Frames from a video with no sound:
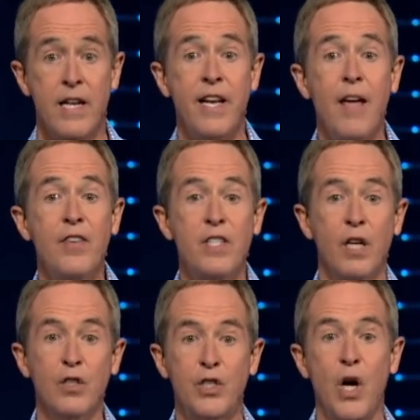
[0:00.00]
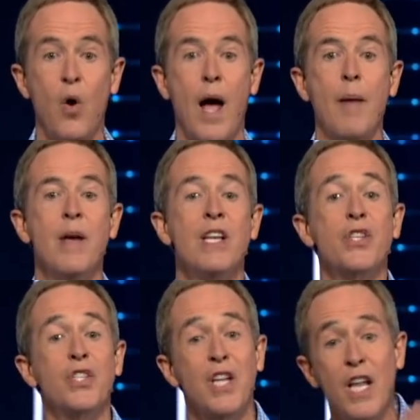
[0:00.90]
David tells Joab,
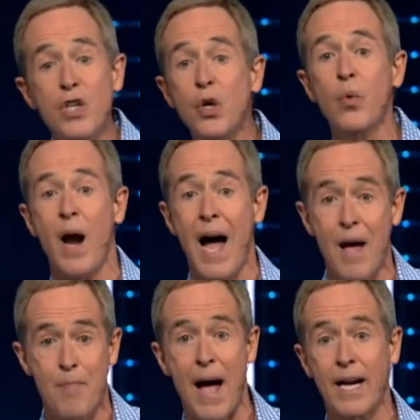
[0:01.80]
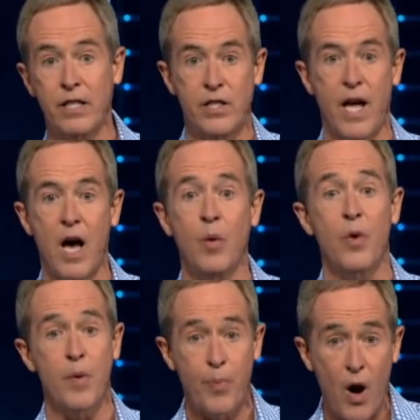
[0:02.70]
send Uriah back to town
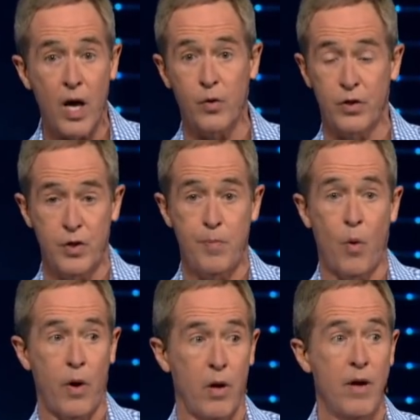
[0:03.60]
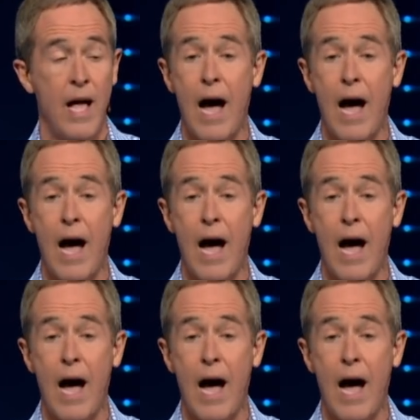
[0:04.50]
with a progress report on